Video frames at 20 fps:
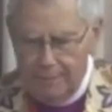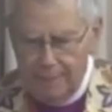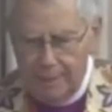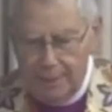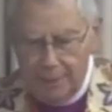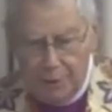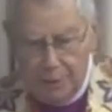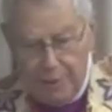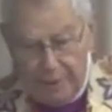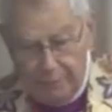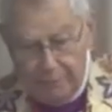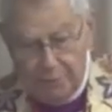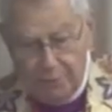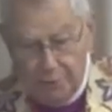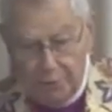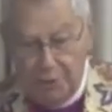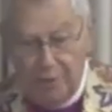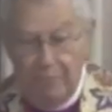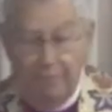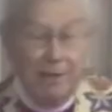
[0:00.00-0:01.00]
because it's
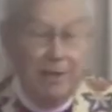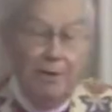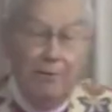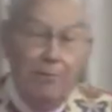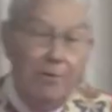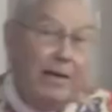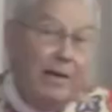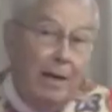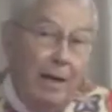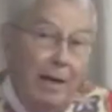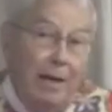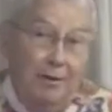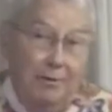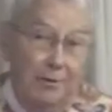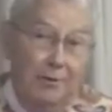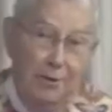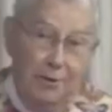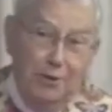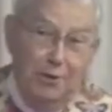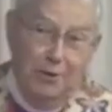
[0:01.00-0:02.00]
something we'd like
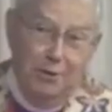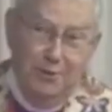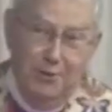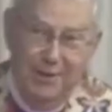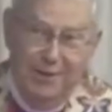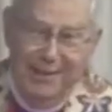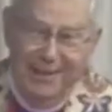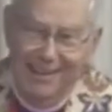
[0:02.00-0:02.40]
to do.